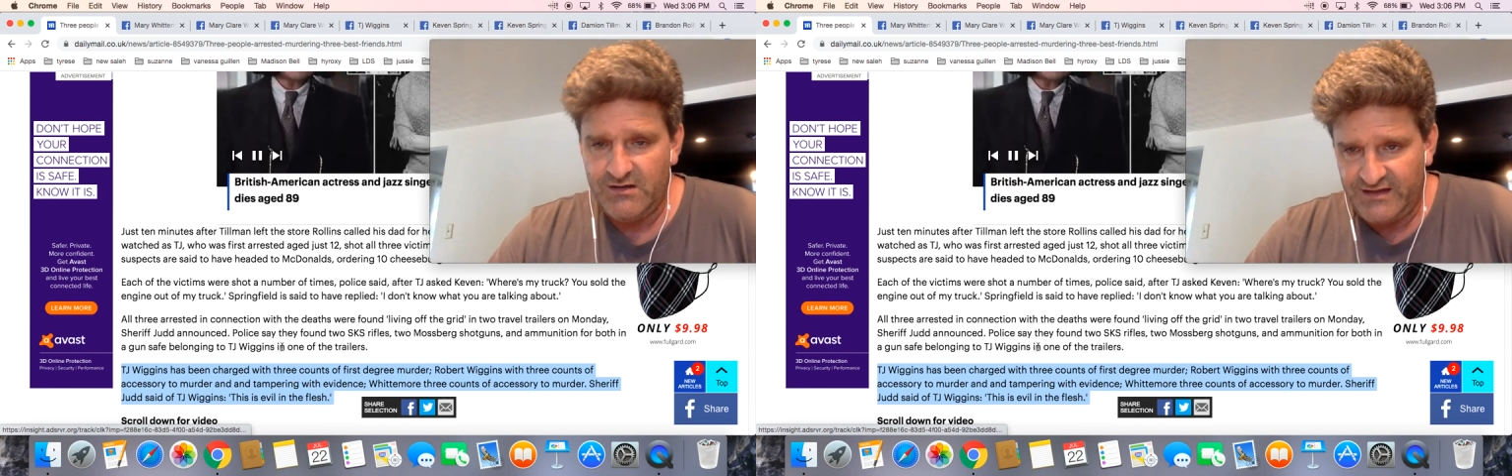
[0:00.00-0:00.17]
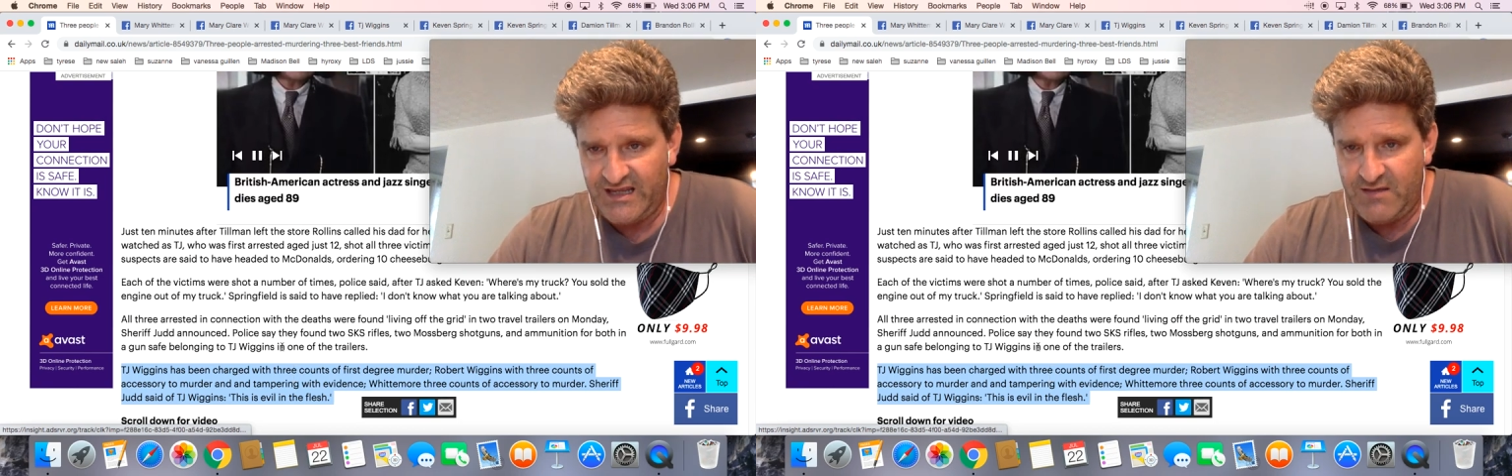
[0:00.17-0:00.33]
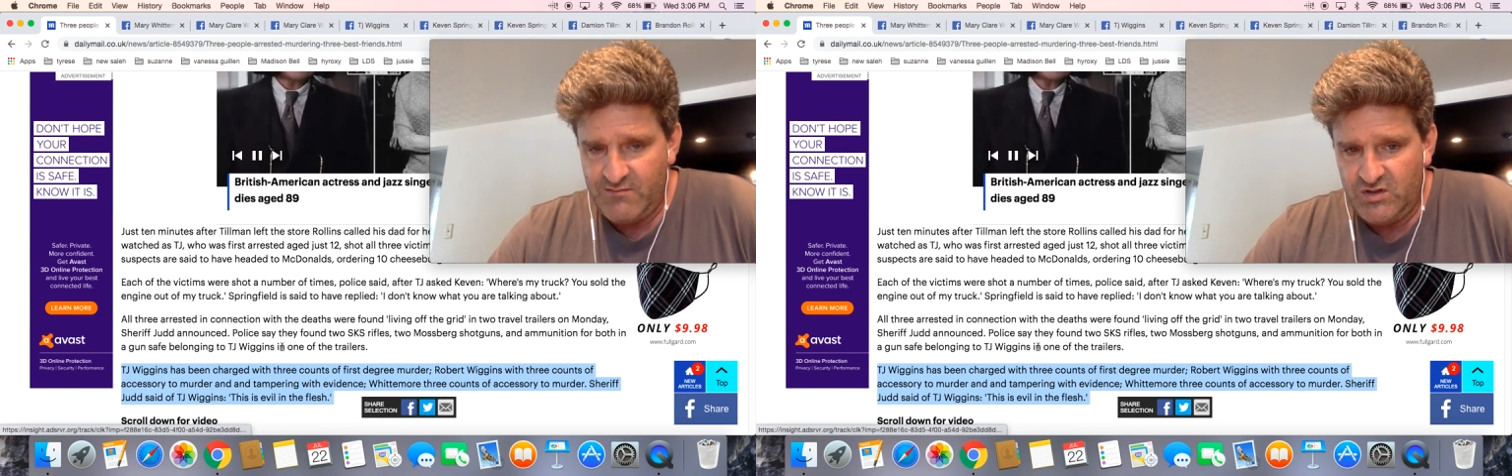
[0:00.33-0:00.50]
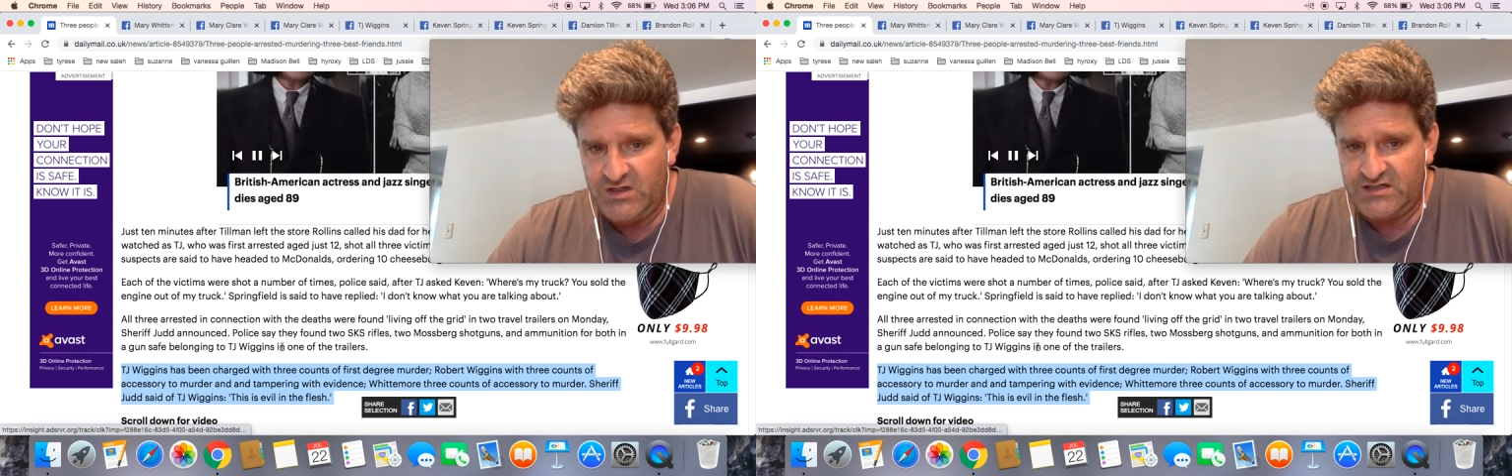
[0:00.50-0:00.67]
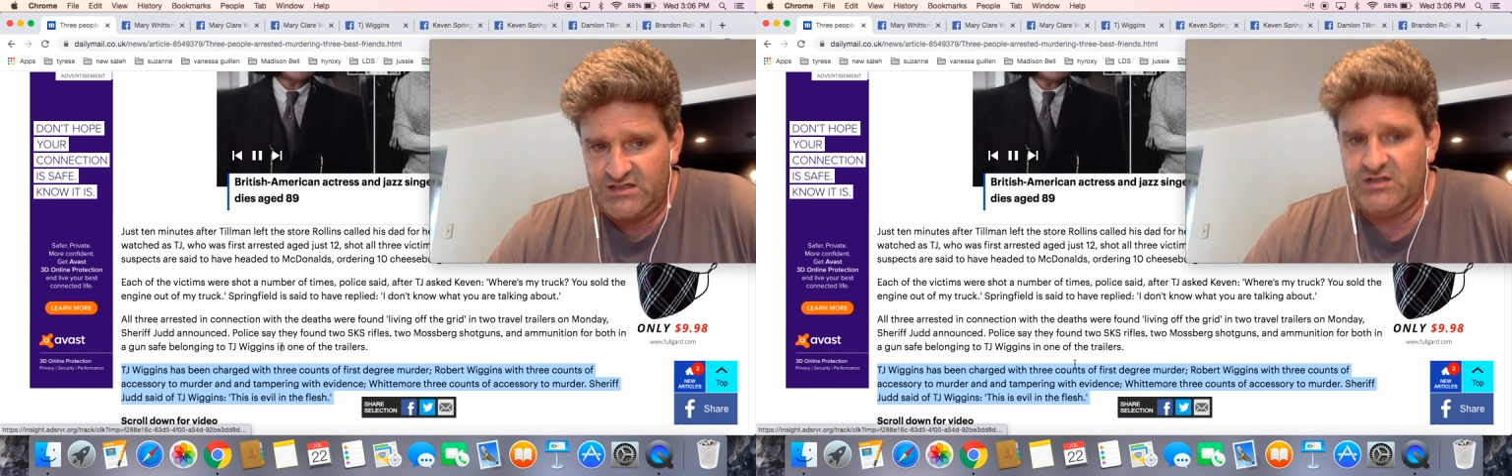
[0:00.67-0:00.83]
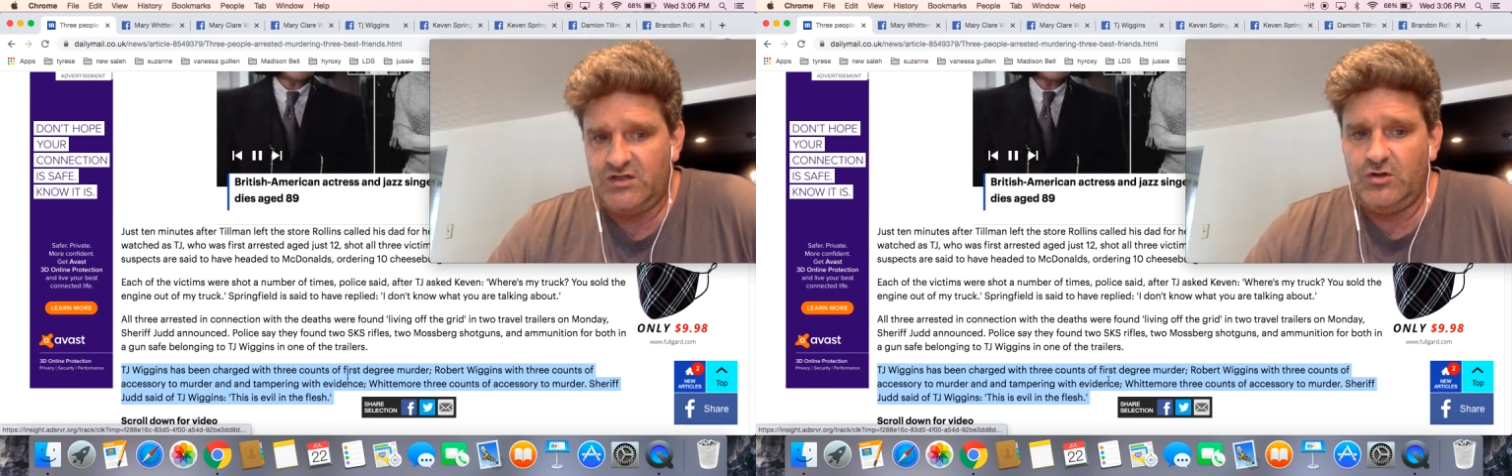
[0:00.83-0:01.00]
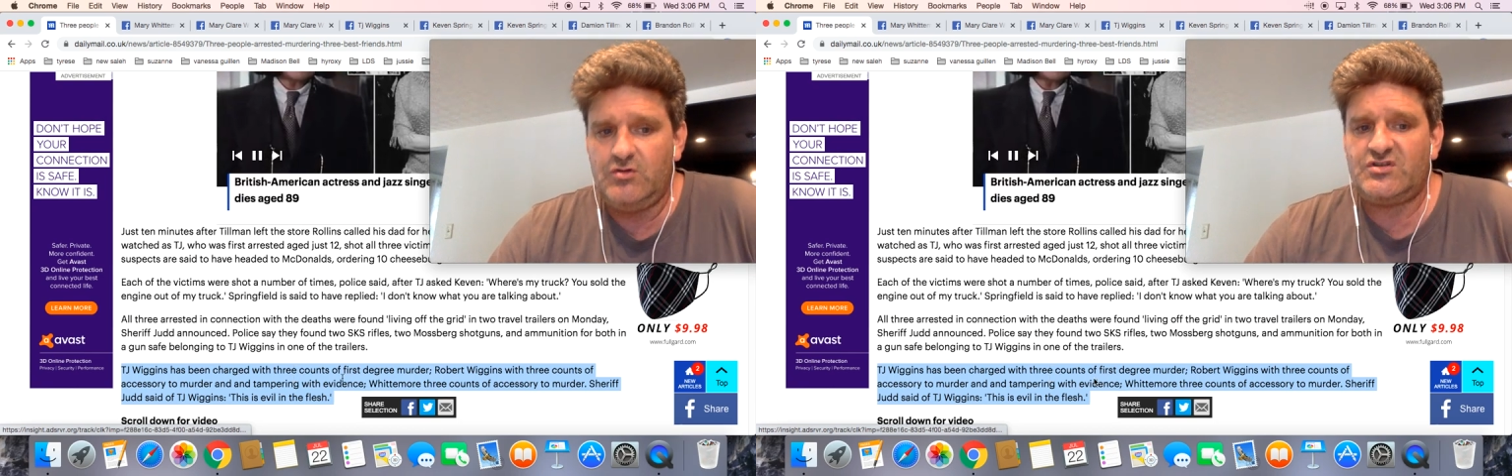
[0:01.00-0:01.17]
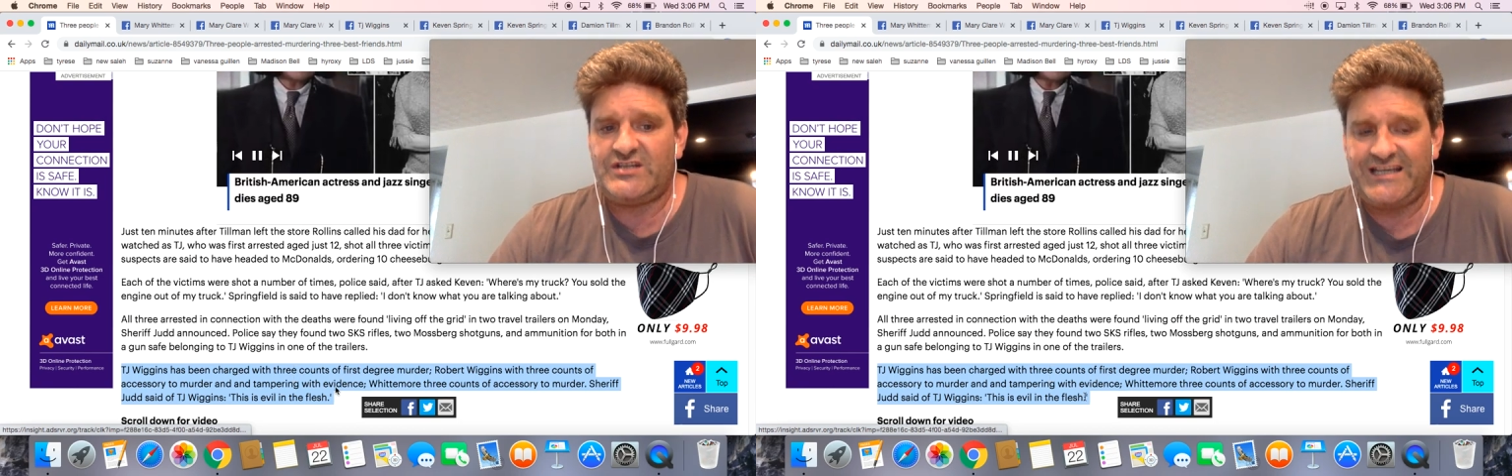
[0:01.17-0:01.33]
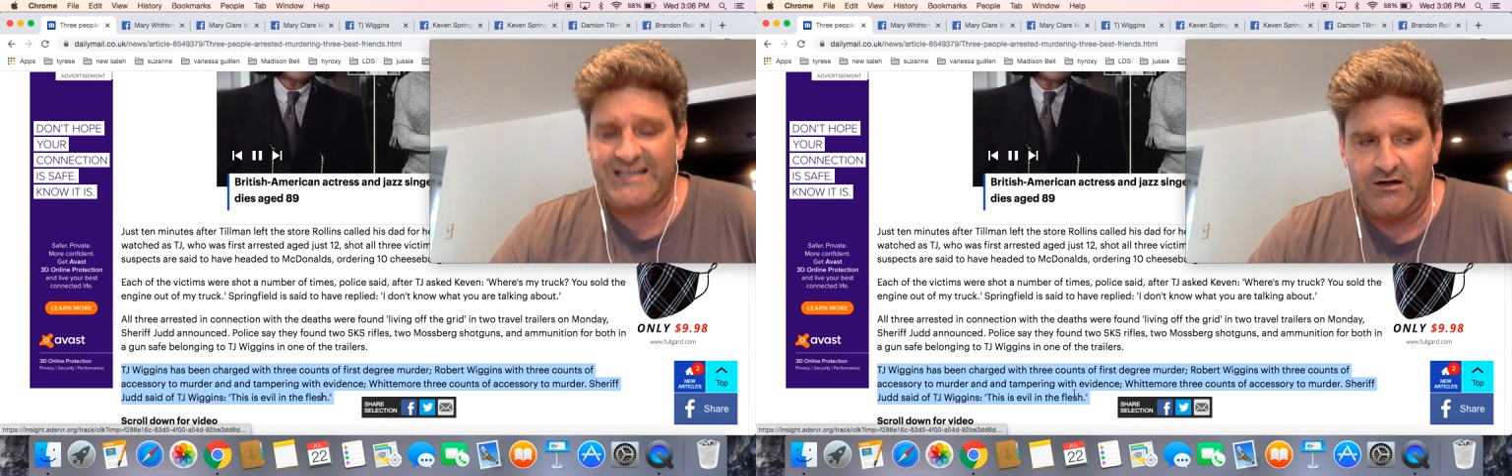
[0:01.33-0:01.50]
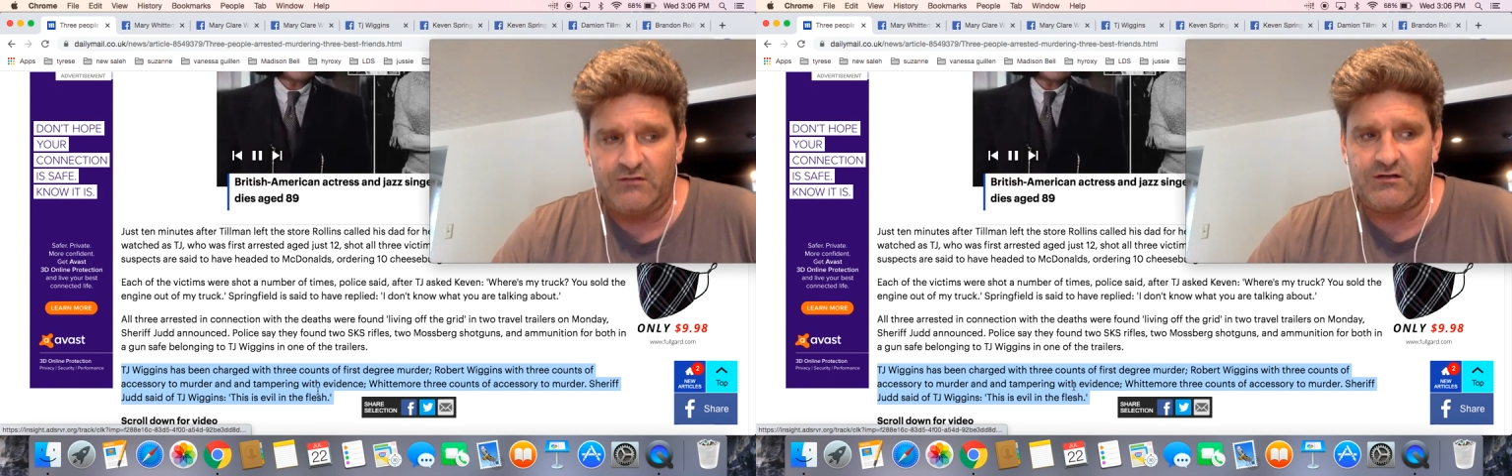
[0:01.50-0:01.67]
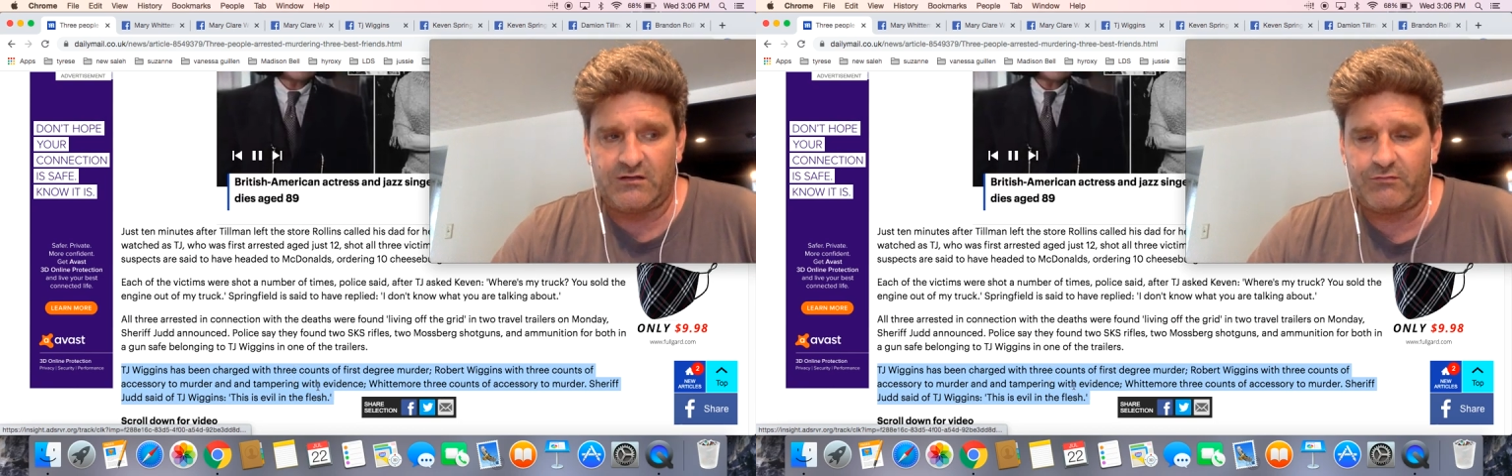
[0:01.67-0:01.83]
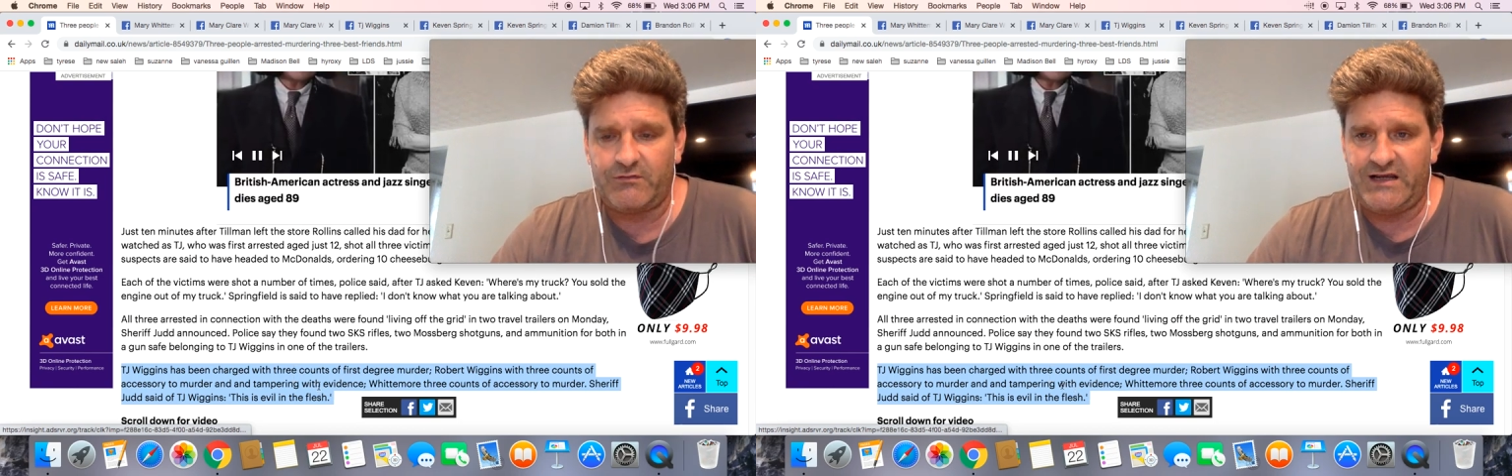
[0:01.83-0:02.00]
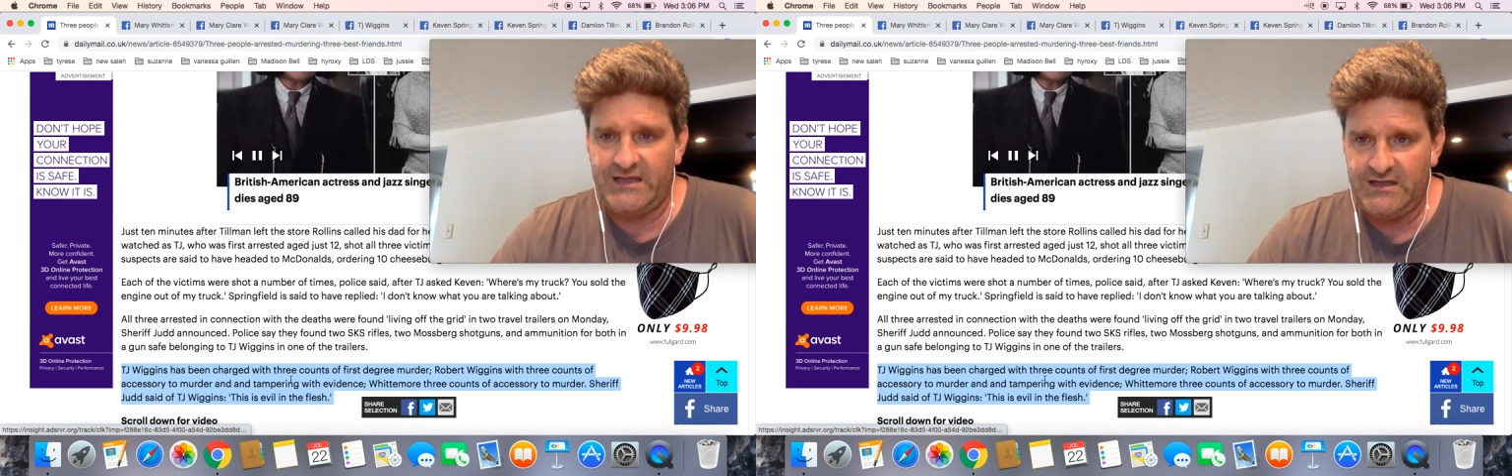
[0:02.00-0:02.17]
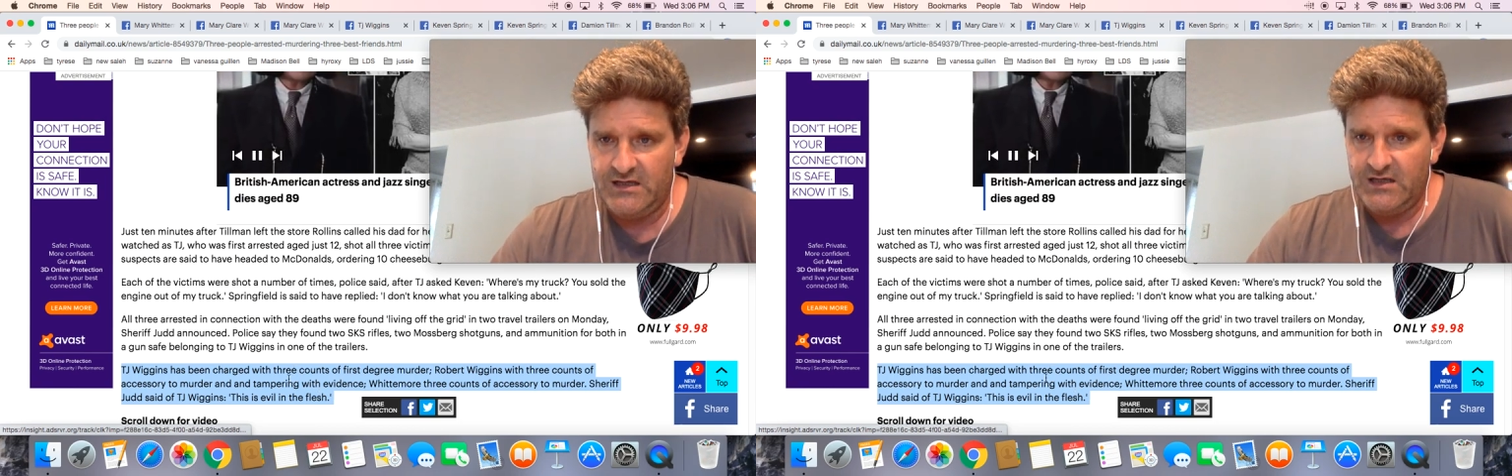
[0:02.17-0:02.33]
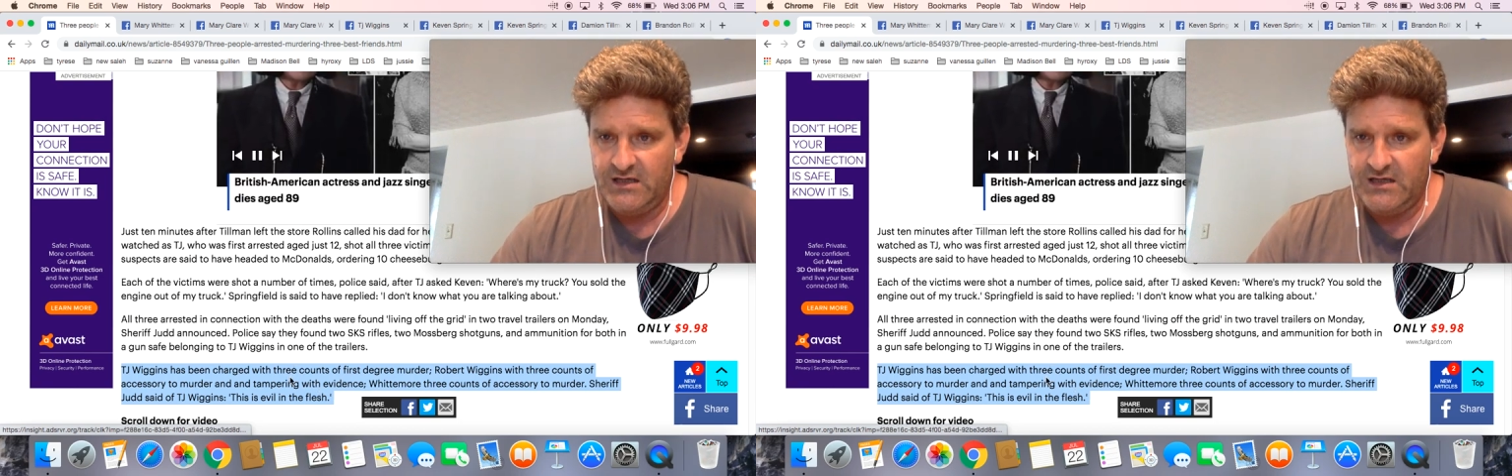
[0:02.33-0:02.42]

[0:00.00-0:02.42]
the ammunition used to kill the three